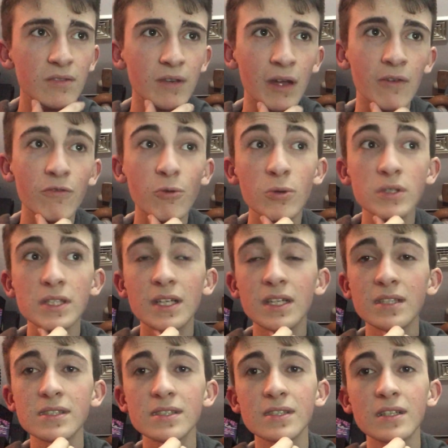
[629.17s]
We had 14
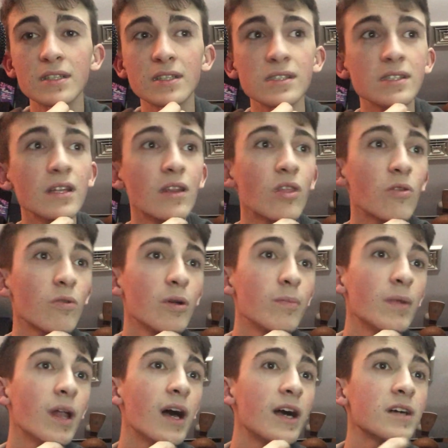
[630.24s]
assists, 3
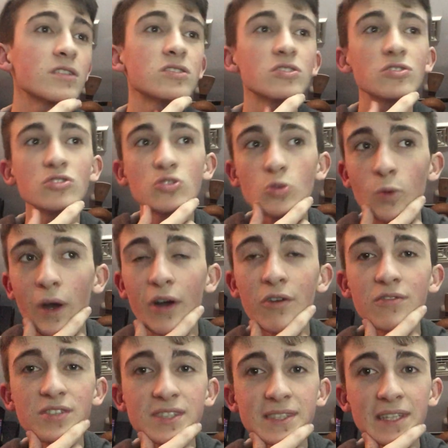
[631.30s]
blocks,
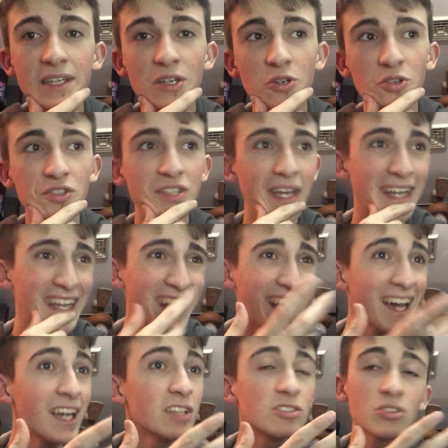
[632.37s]
12 steals,
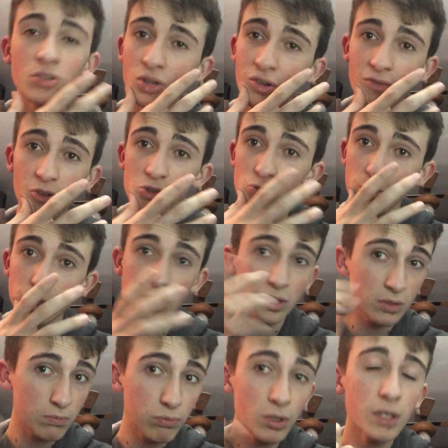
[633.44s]
9 turnovers, which is
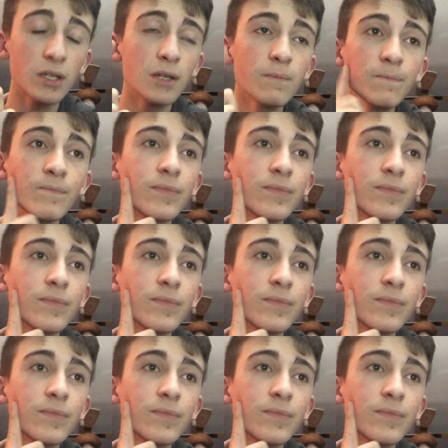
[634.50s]
pretty good.